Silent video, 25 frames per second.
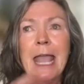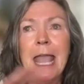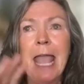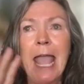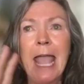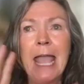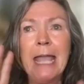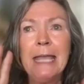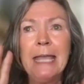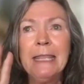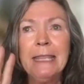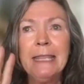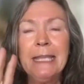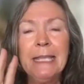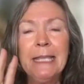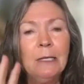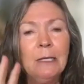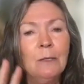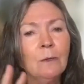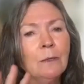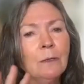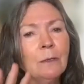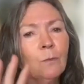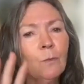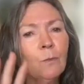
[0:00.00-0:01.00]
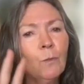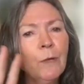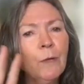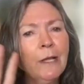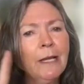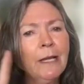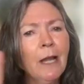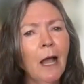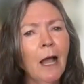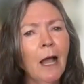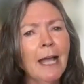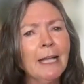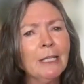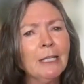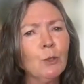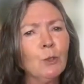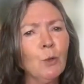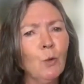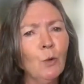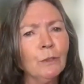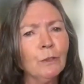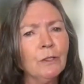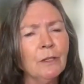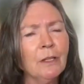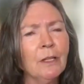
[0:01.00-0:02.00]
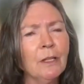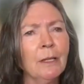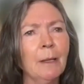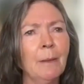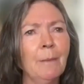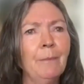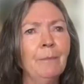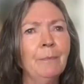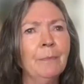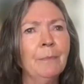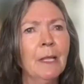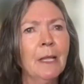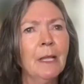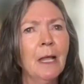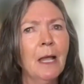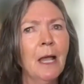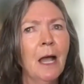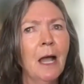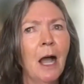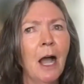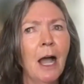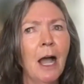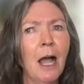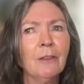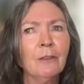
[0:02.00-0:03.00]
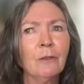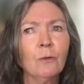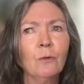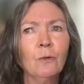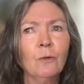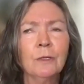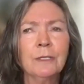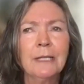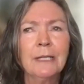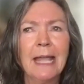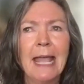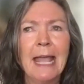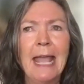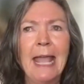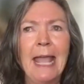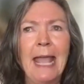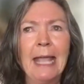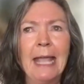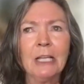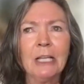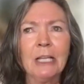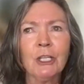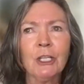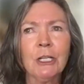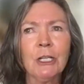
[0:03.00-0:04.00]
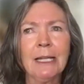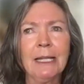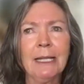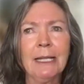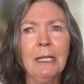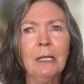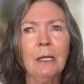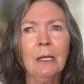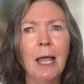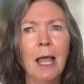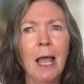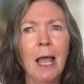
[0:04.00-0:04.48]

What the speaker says: And then when I talked to them, I thought, actually,